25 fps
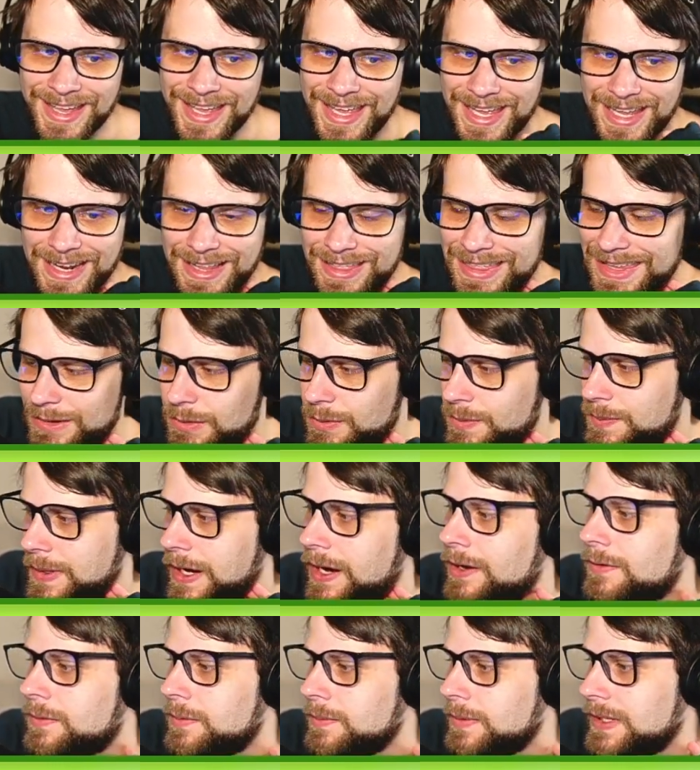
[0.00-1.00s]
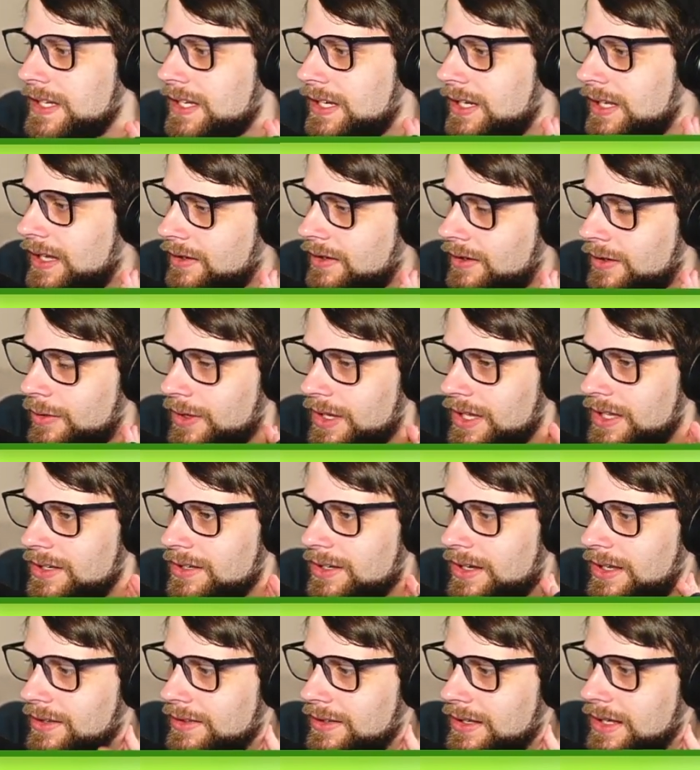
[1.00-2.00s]
and I think we're probably gonna go ahead
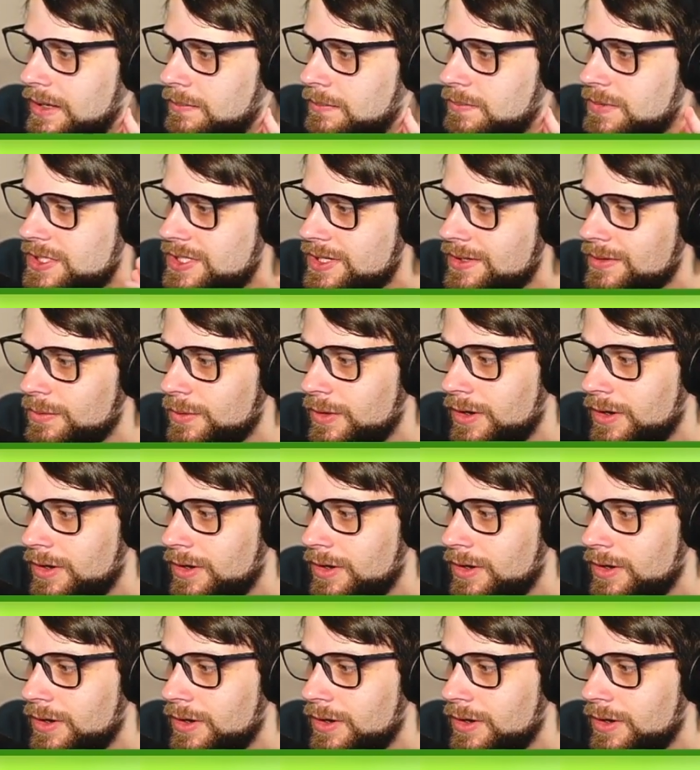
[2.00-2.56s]
and end the episode.